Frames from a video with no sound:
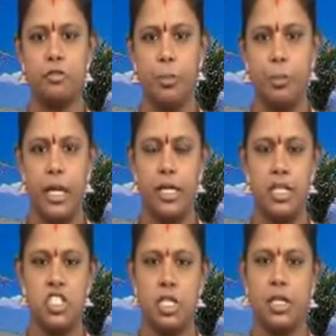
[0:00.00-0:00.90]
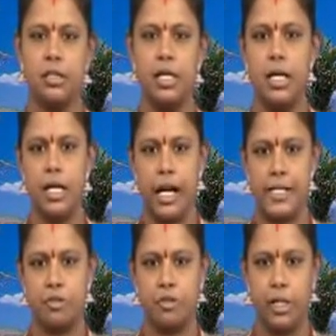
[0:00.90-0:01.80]
of the main entry in the
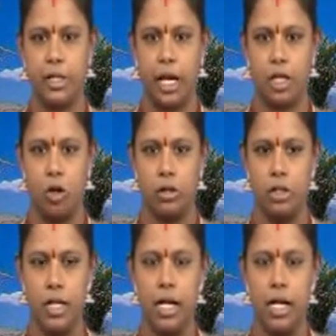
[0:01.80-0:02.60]
classified catalog.